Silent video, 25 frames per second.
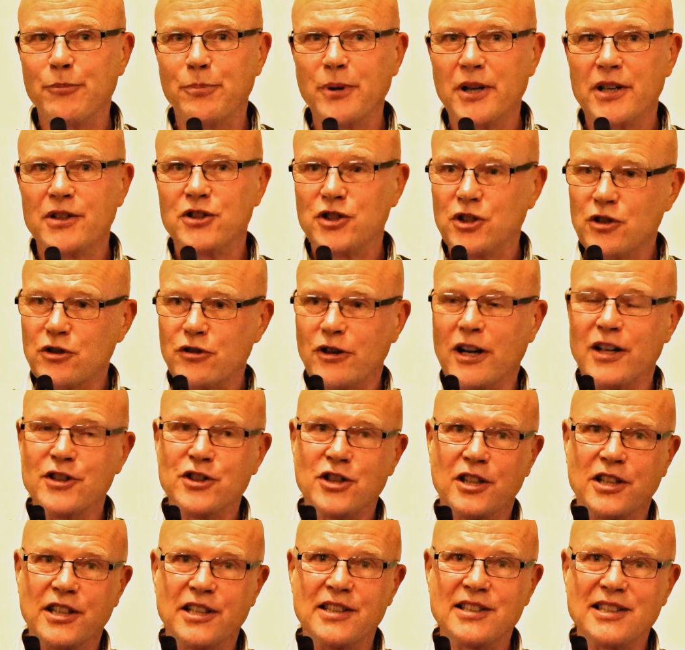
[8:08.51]
But as you
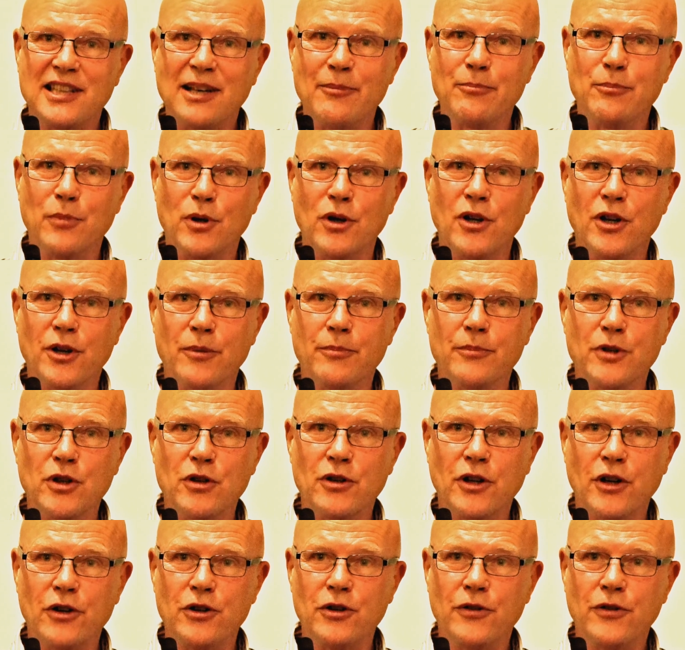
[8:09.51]
gradually assemble them, you